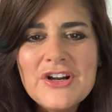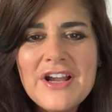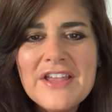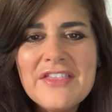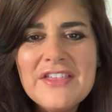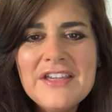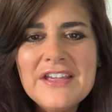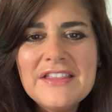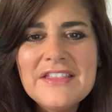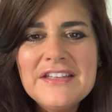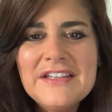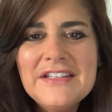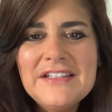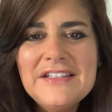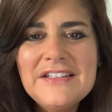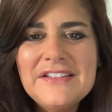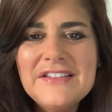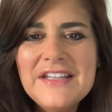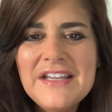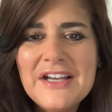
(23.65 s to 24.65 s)
I think
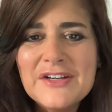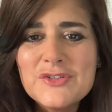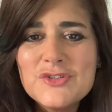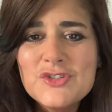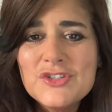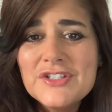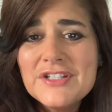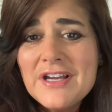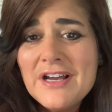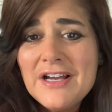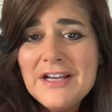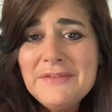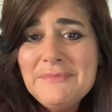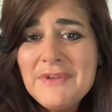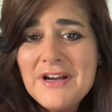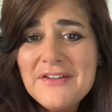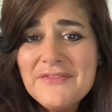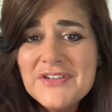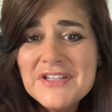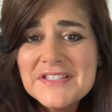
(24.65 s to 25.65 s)
that the extra time,
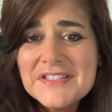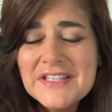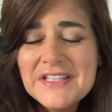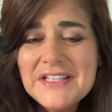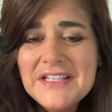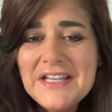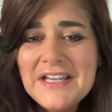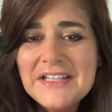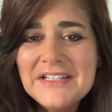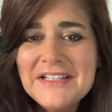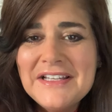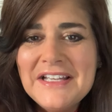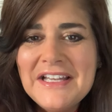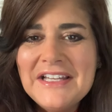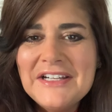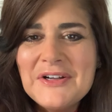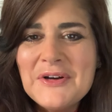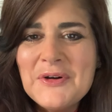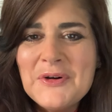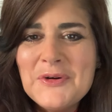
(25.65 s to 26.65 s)
obviously,
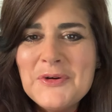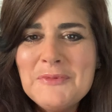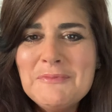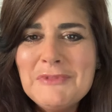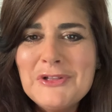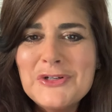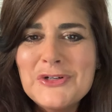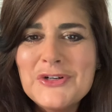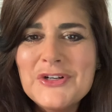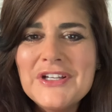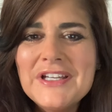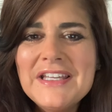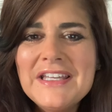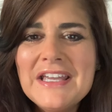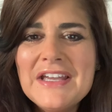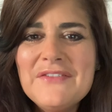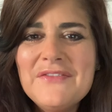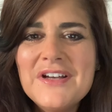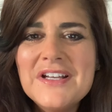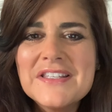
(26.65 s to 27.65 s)
at home learning
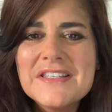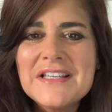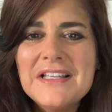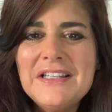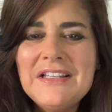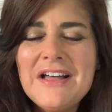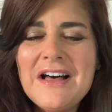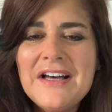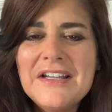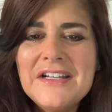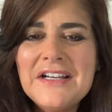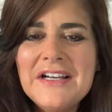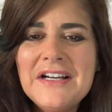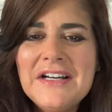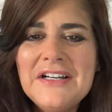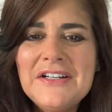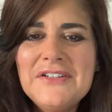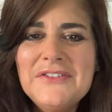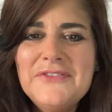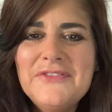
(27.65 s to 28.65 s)
gave us a lot
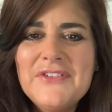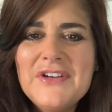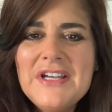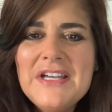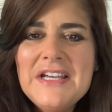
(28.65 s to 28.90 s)
of